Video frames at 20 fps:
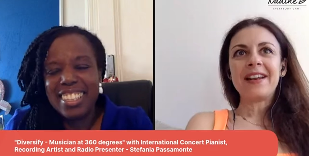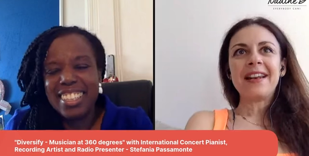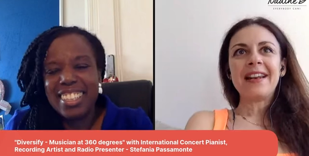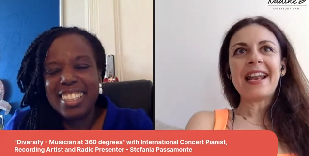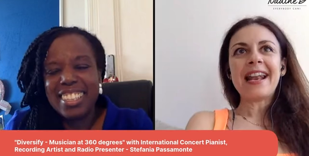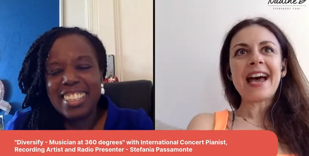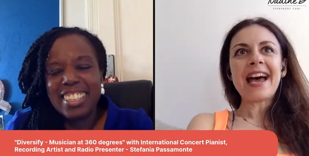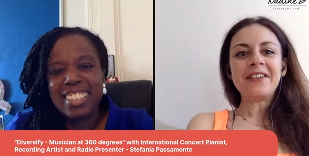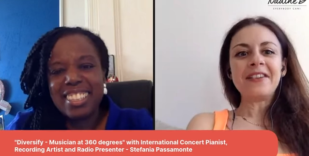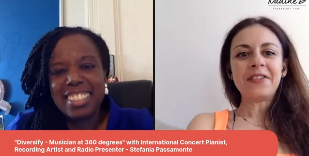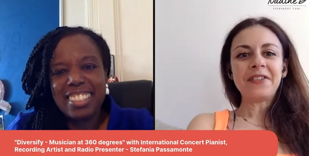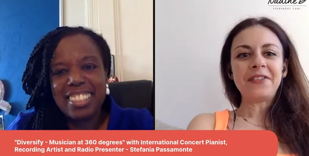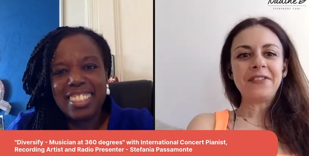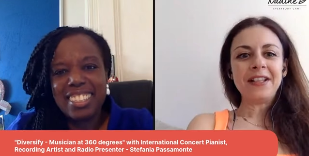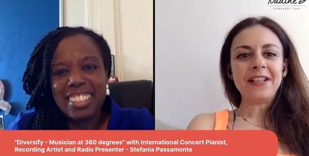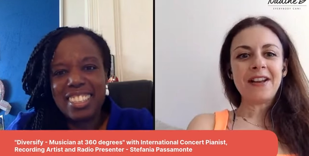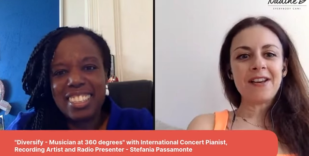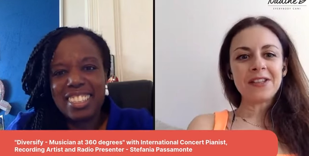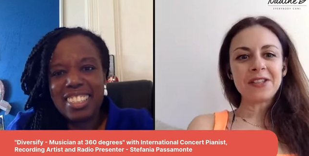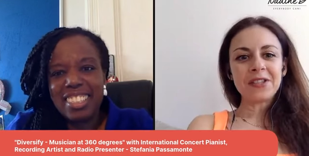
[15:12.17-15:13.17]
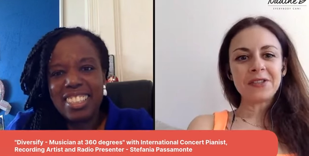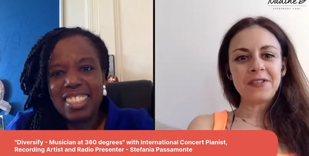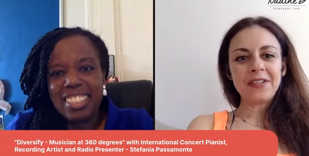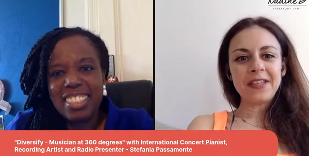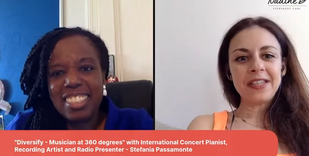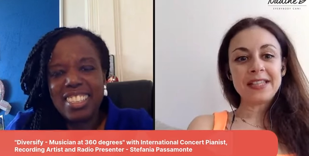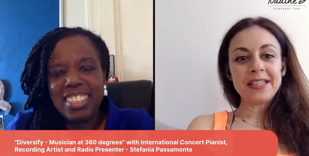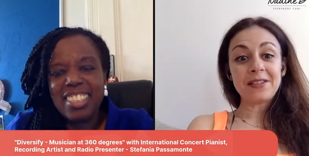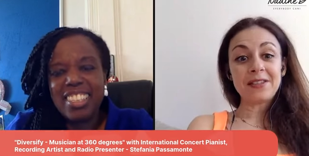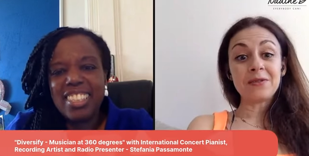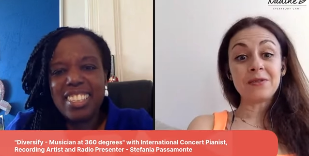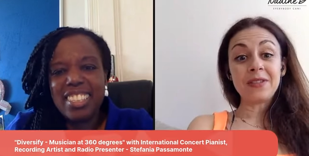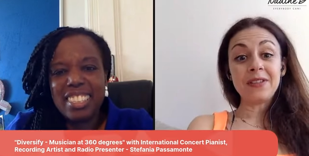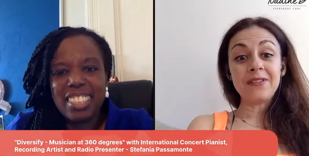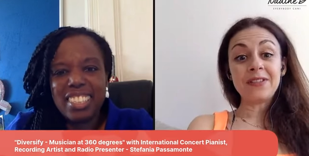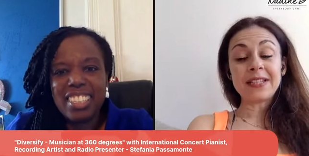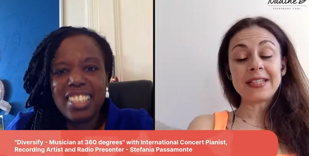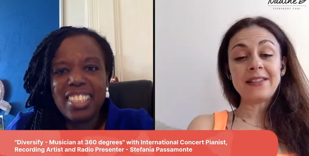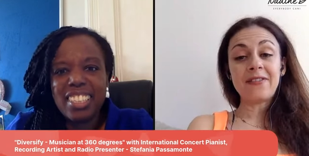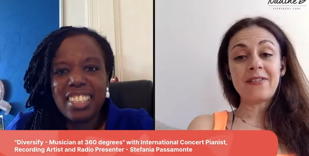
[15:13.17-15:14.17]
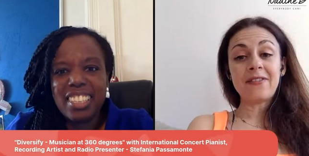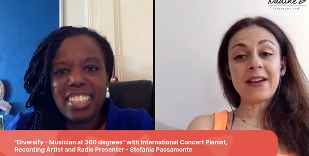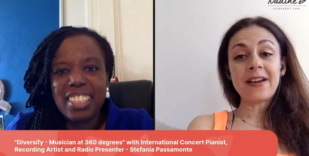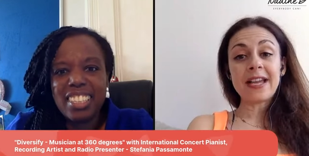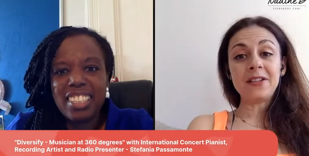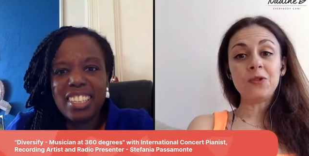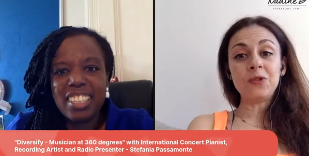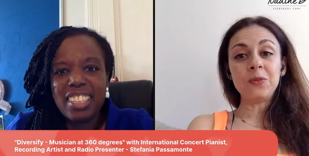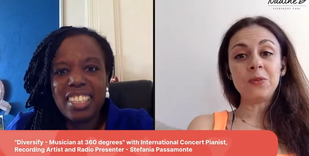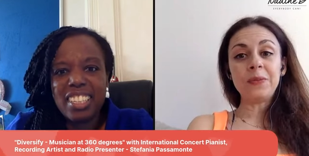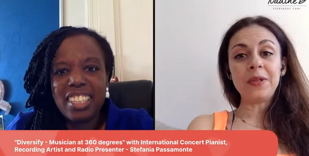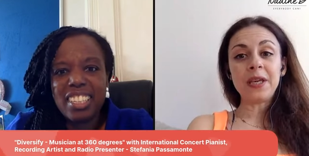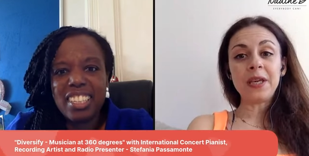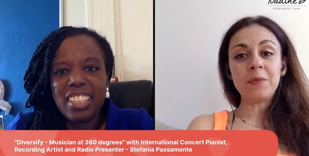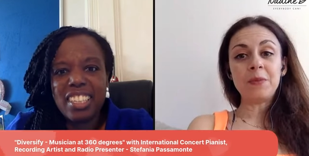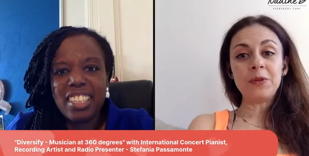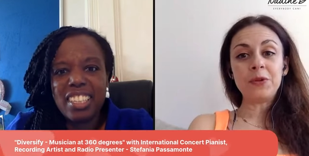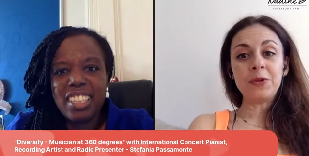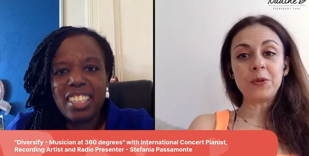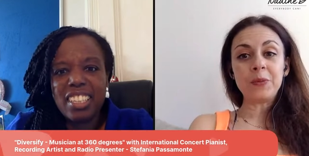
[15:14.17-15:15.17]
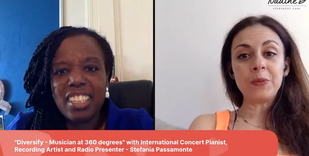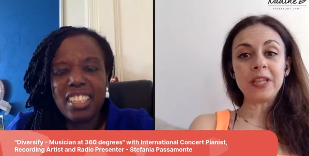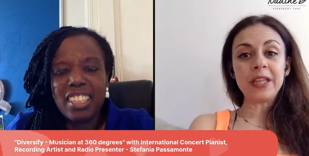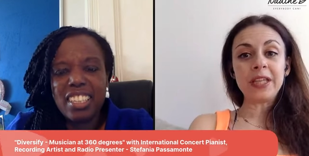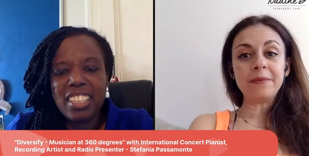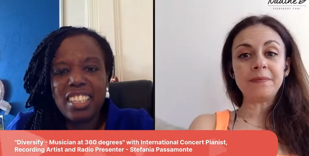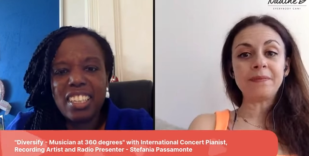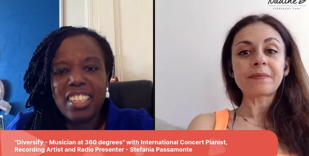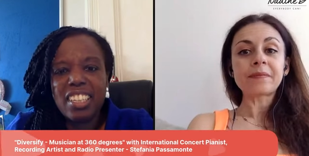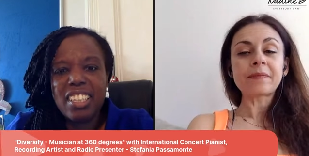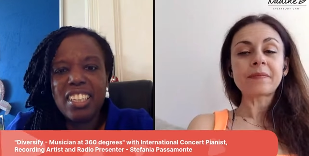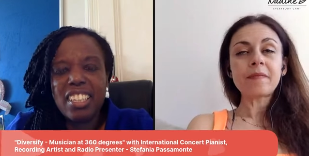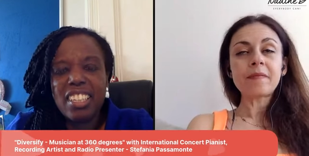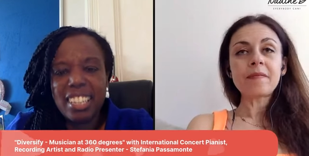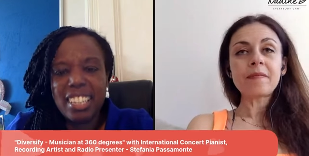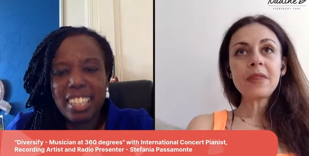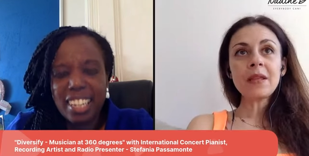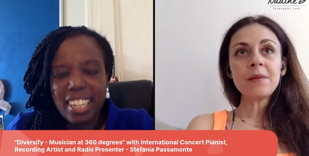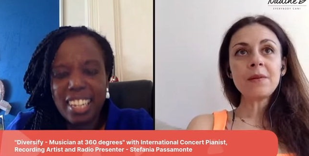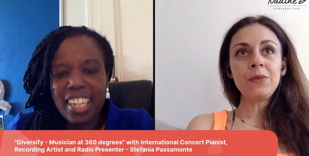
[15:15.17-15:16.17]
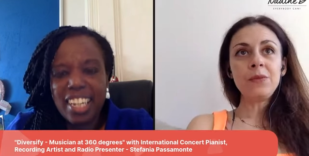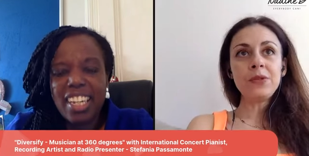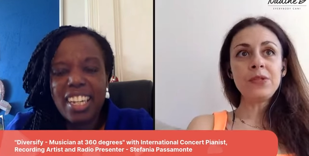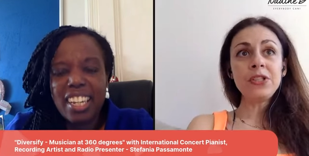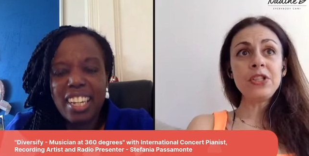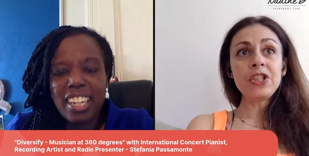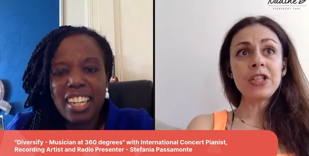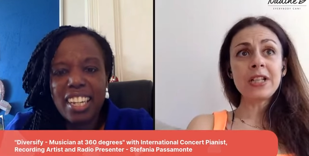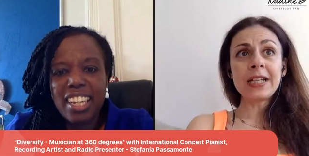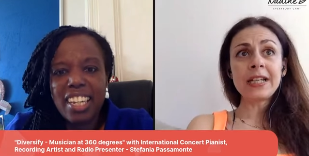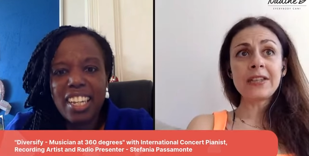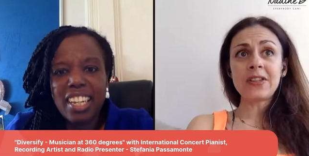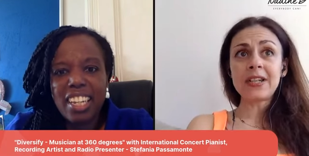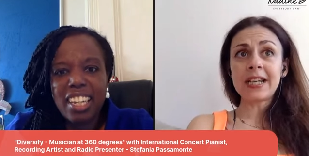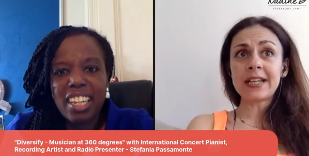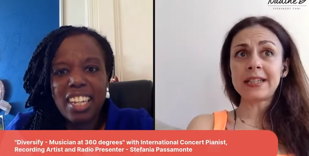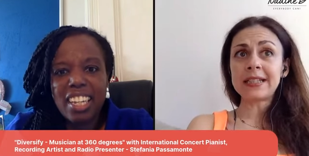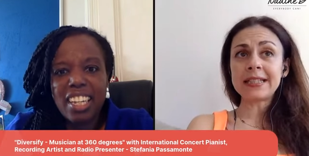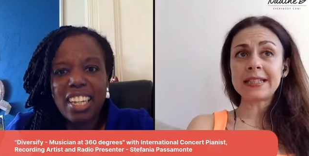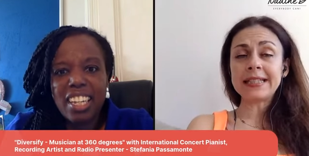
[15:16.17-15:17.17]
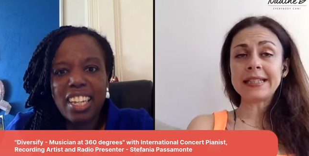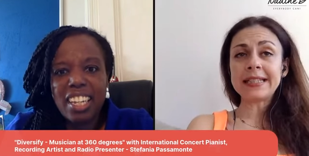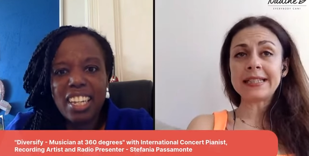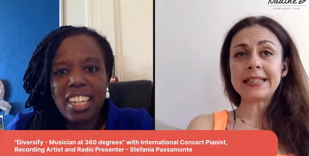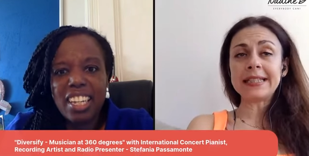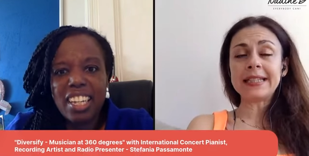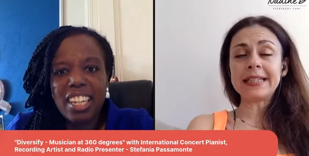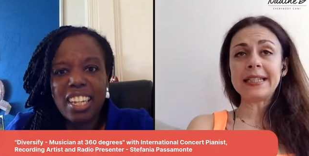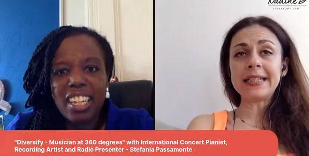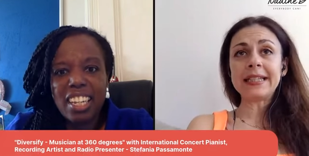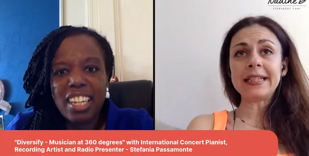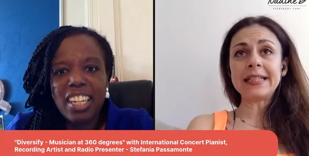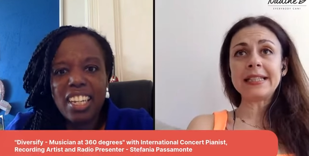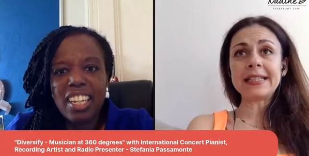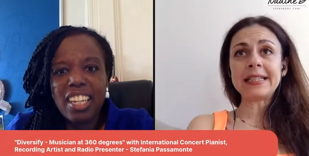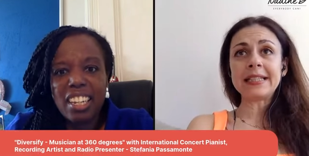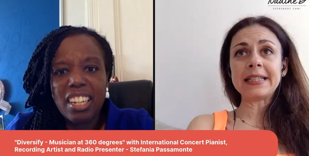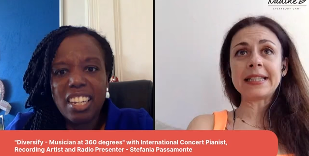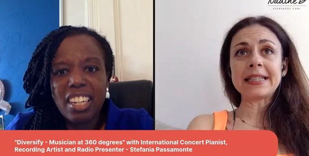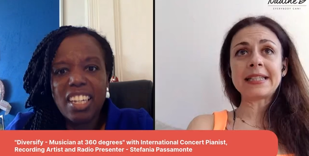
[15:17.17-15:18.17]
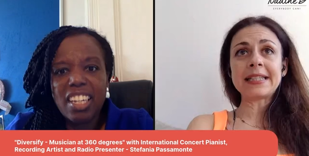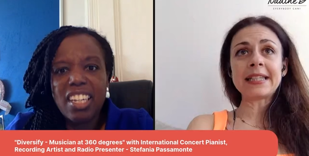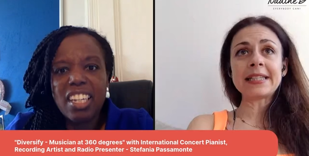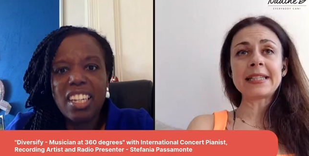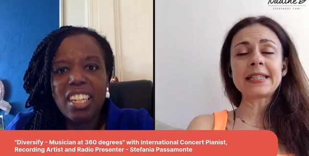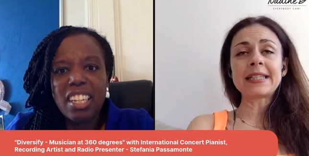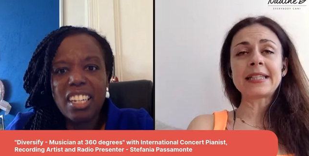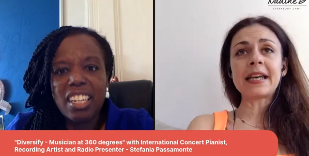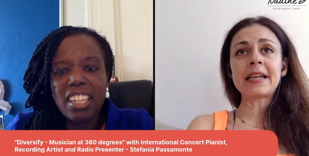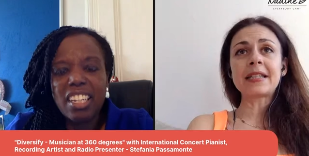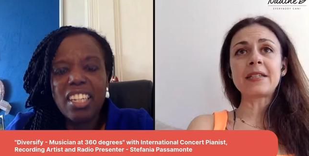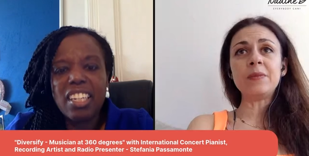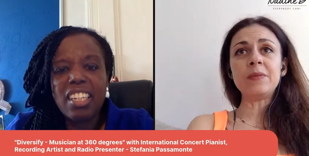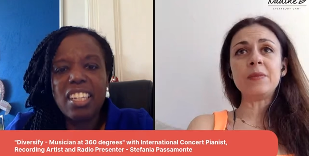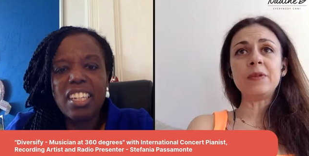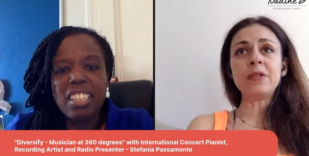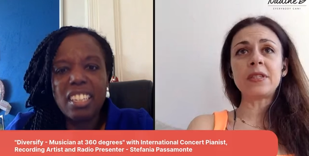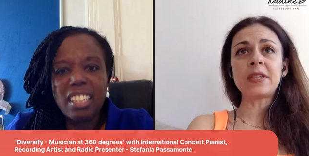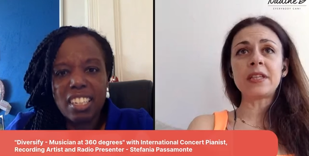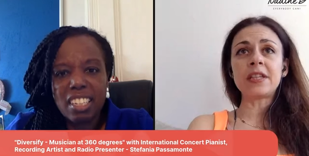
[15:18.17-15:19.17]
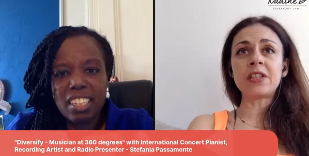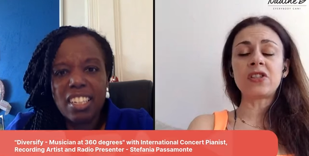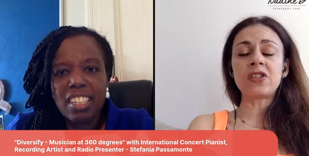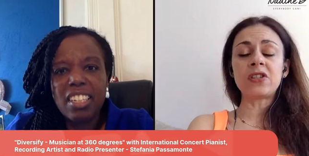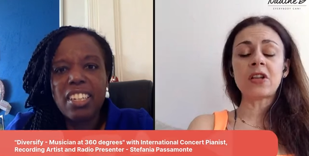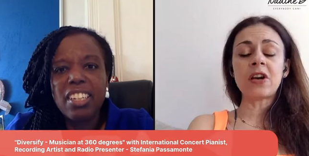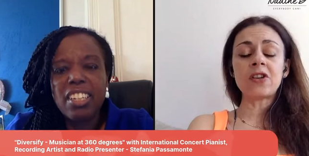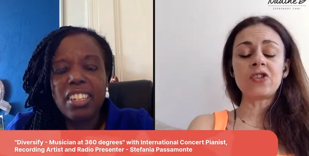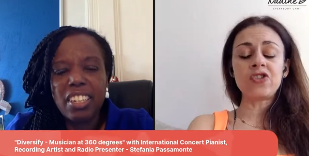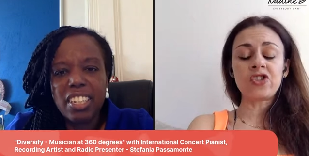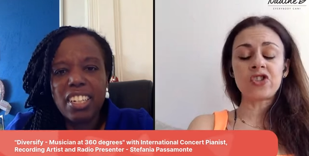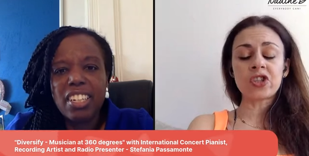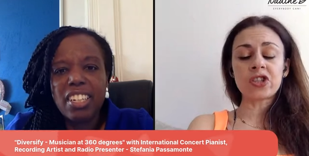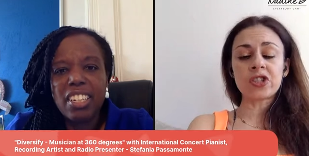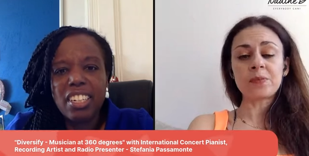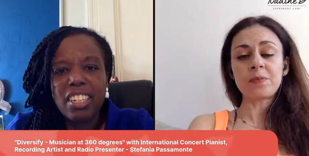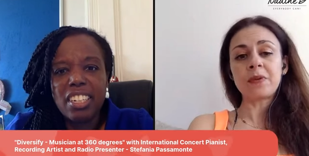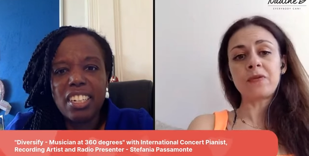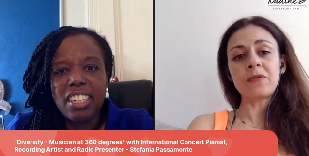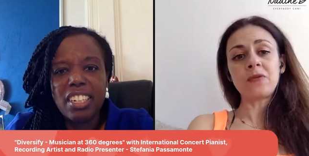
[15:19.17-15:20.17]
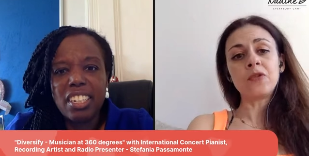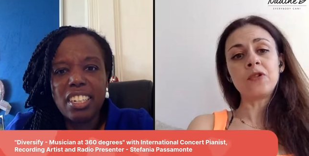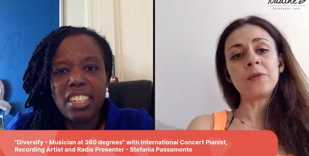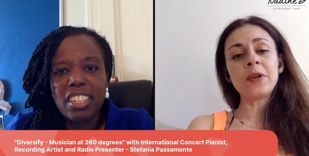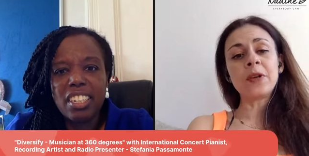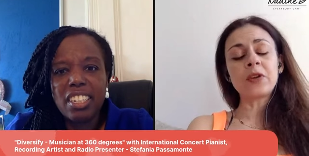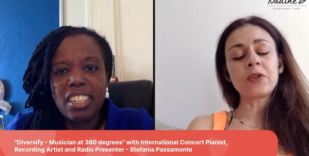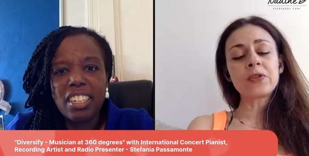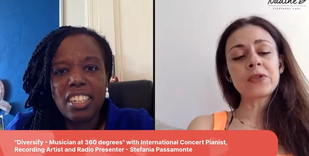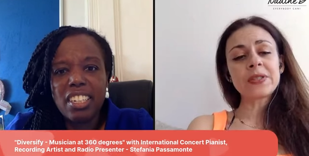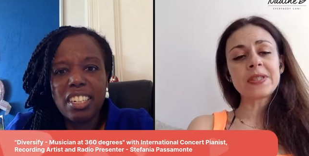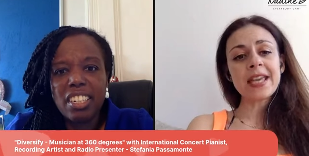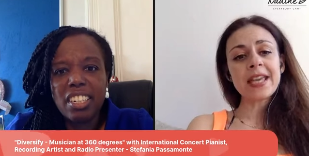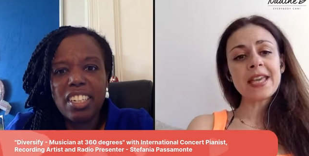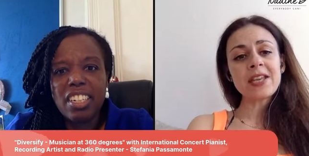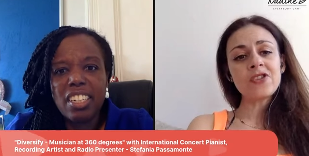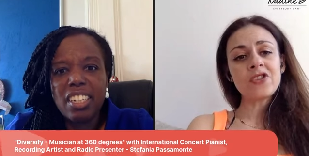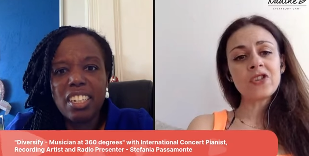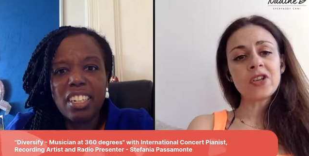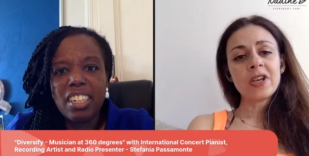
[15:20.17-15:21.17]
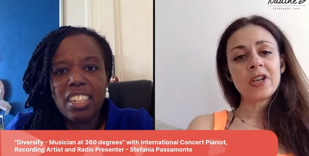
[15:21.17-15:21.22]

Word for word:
Speaker 1: live philosophy is to diversify and to be able to be musician at 360 degrees, in the sense that music is not just performing on stage,